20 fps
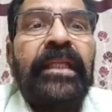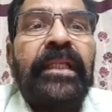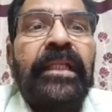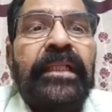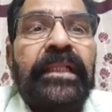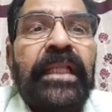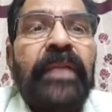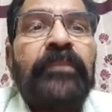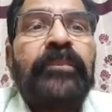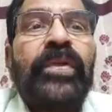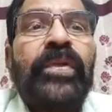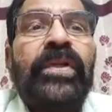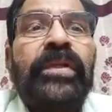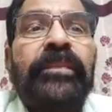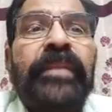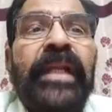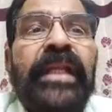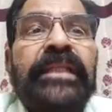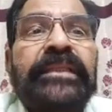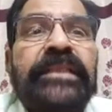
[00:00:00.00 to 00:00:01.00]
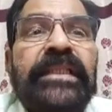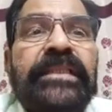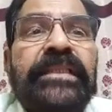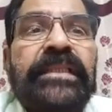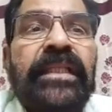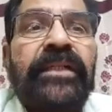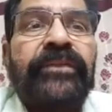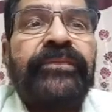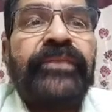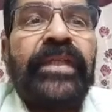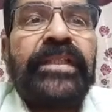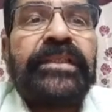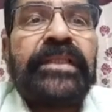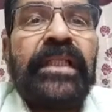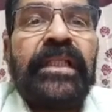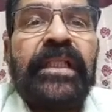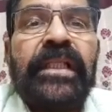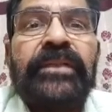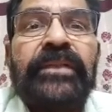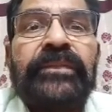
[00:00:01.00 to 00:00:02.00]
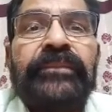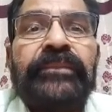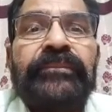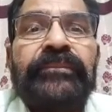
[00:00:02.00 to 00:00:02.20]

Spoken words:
temporal branches of facial nerve.